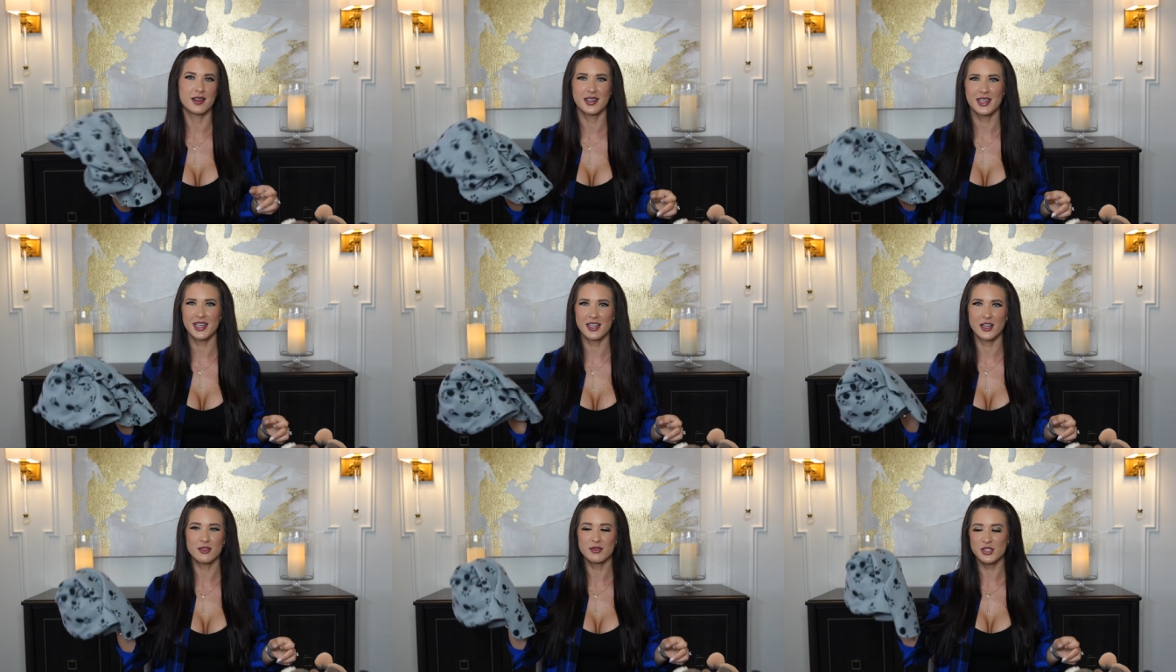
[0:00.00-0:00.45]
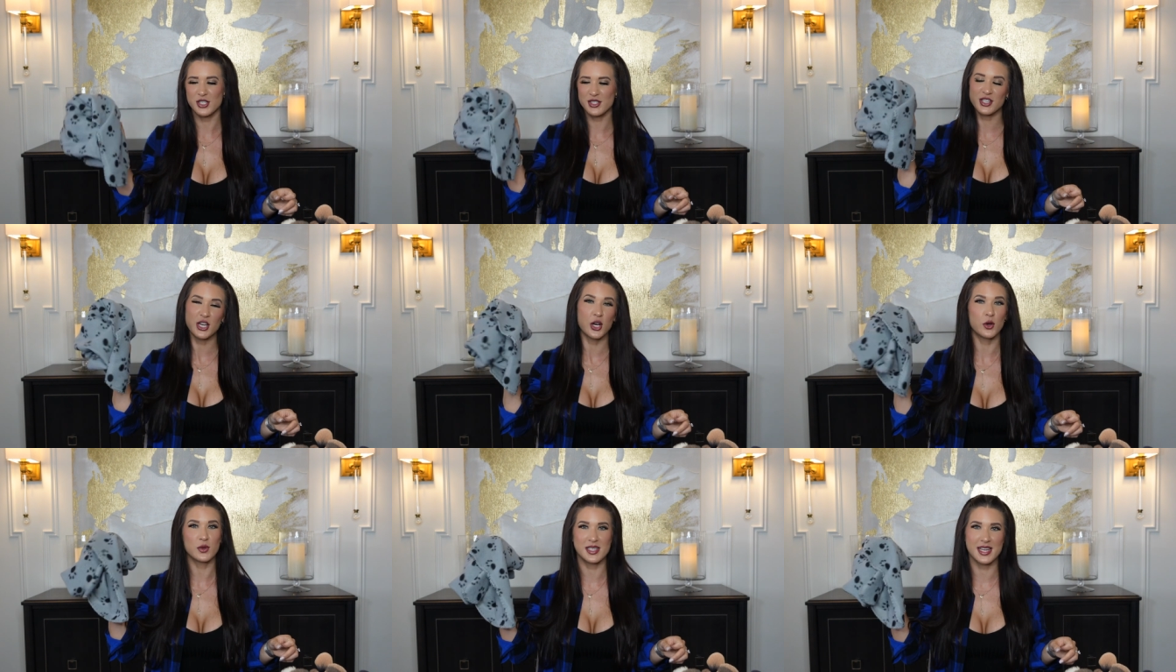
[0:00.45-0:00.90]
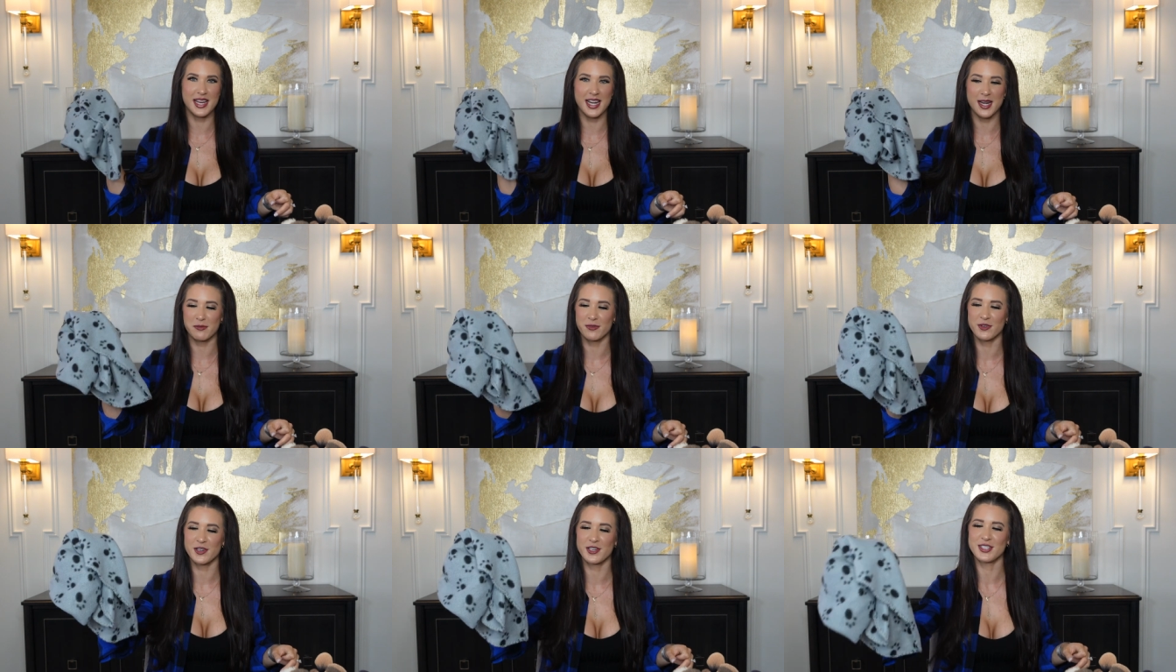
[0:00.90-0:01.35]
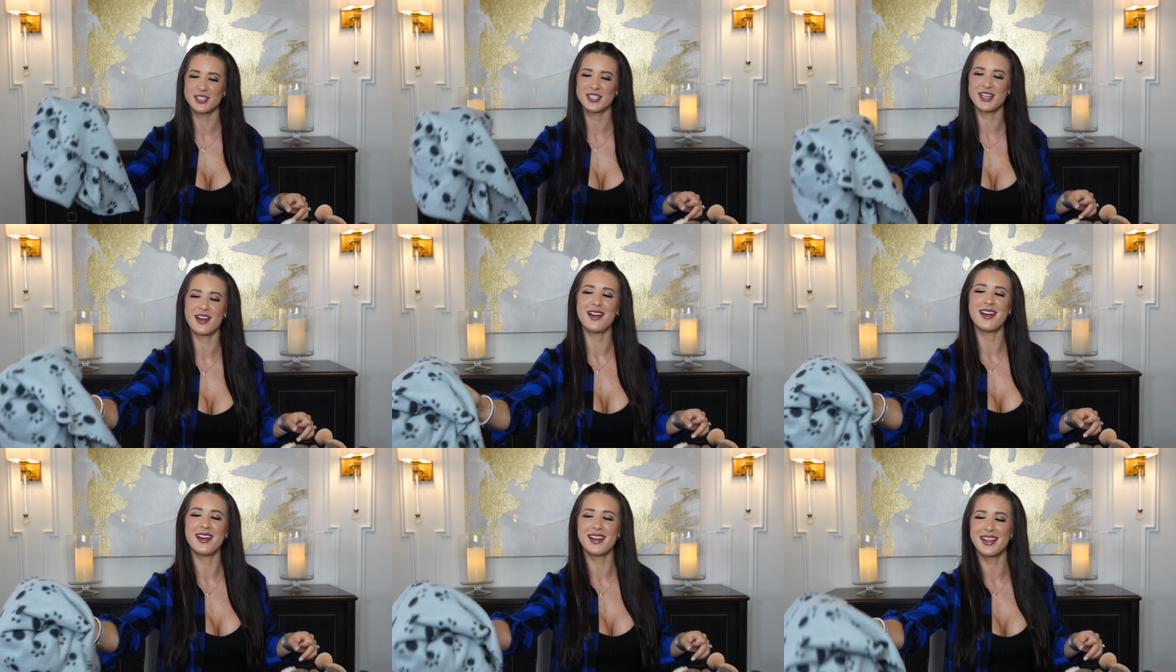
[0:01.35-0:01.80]
you know, just cozying up for your
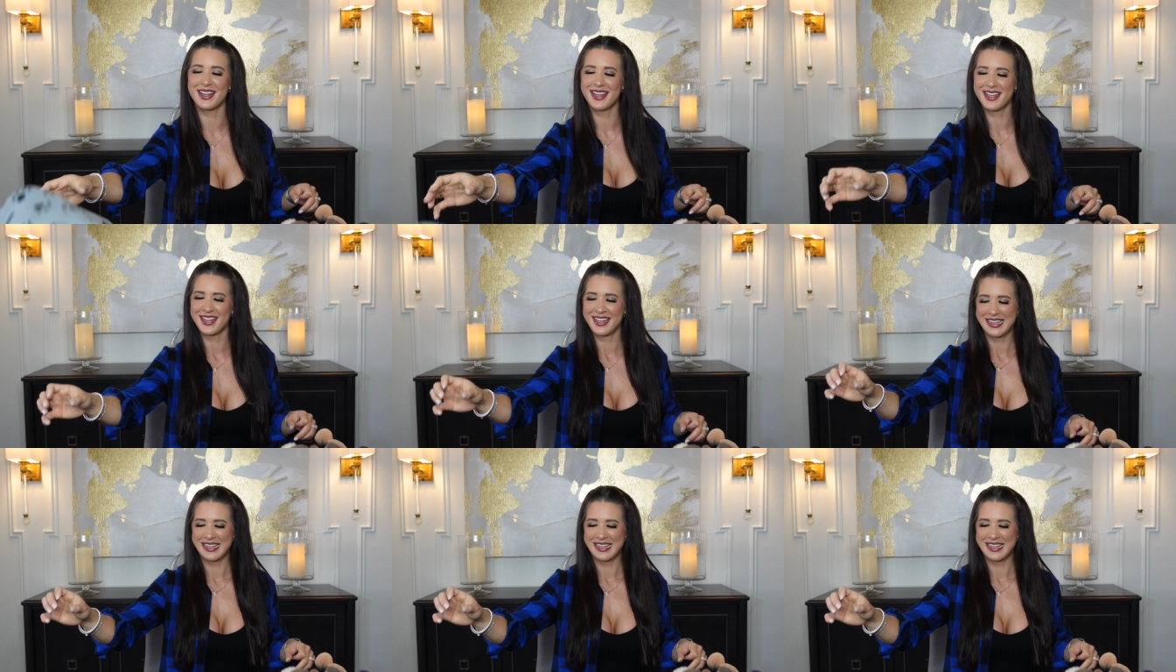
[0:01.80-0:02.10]
dog.